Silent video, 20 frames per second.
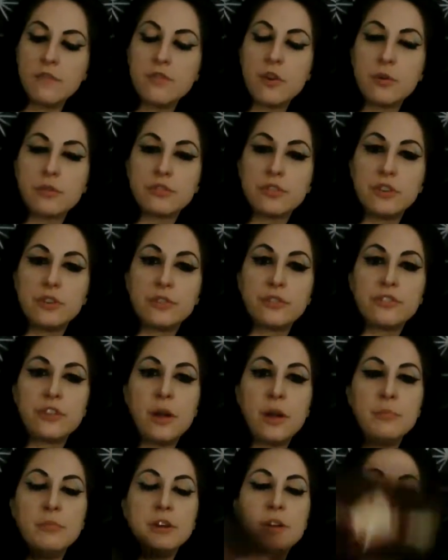those little
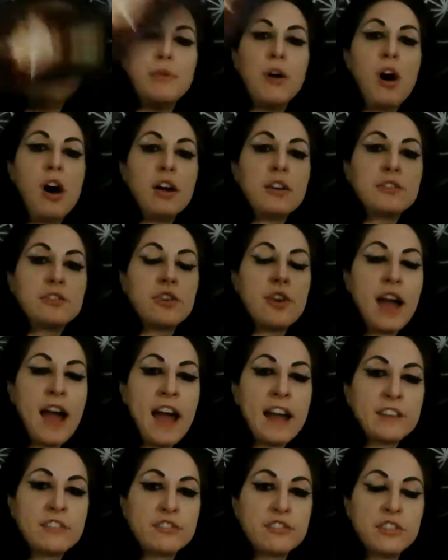stumbling blocks are
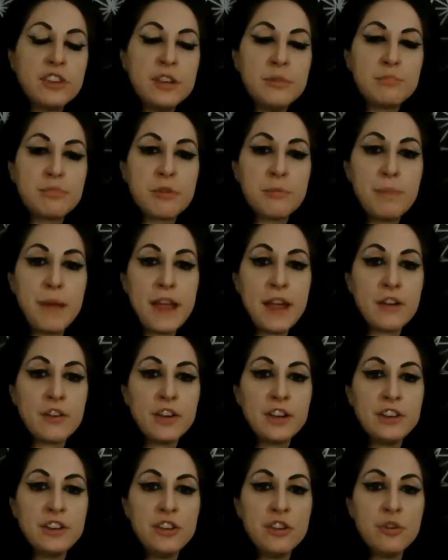actually
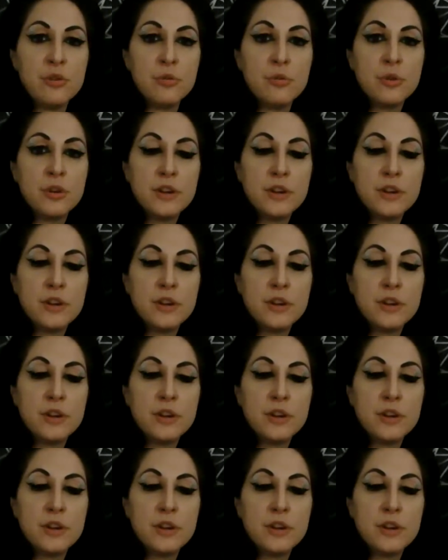preparing you.